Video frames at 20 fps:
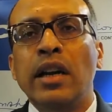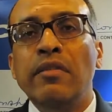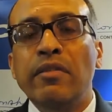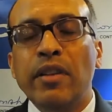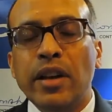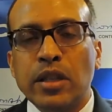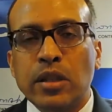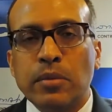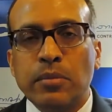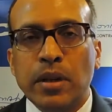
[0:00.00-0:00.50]

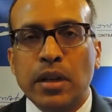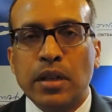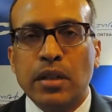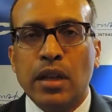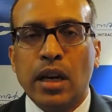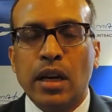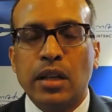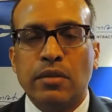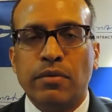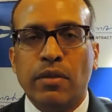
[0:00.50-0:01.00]

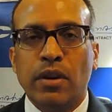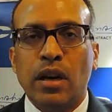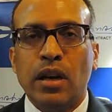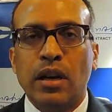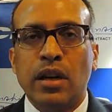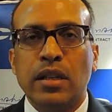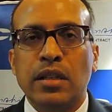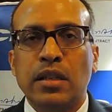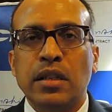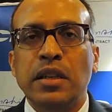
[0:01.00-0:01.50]
investments as
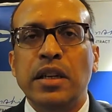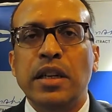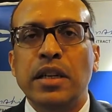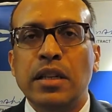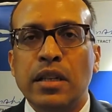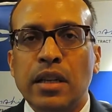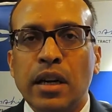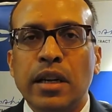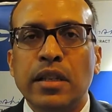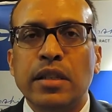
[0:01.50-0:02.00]
far as
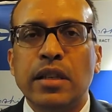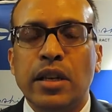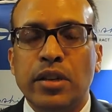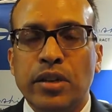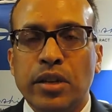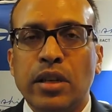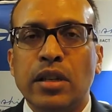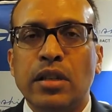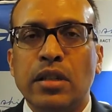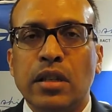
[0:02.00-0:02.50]

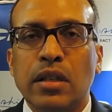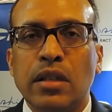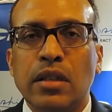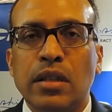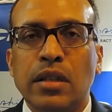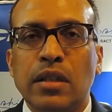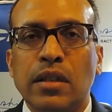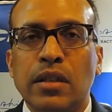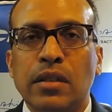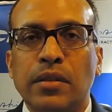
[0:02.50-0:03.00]
digitization is
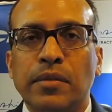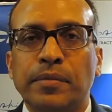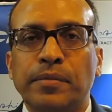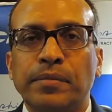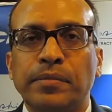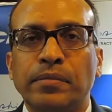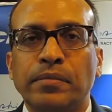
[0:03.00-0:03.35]
concerned.